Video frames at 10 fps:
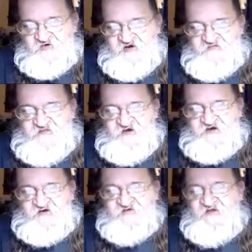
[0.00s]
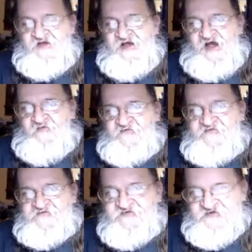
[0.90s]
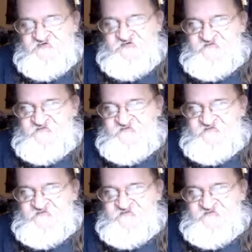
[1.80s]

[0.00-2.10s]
were in there, I wasn't too